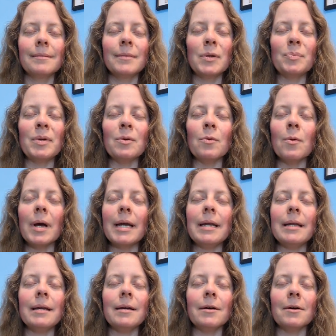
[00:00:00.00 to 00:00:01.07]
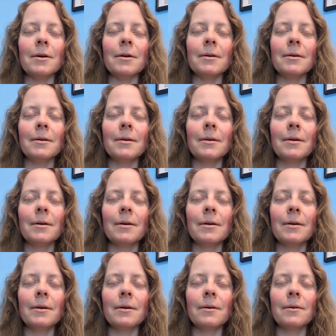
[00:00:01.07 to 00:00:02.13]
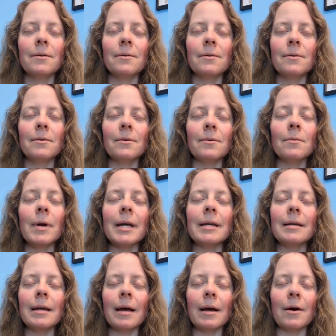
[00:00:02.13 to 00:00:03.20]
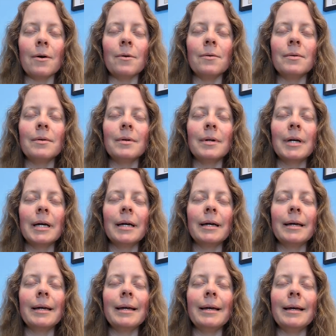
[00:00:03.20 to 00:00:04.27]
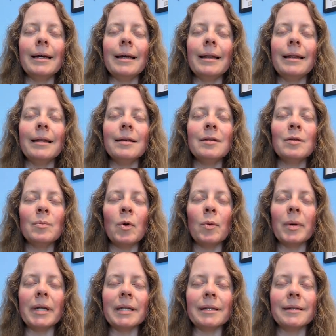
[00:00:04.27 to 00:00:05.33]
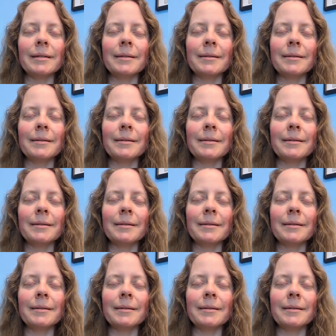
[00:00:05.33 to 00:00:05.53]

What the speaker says: but be right here, right now, in this moment.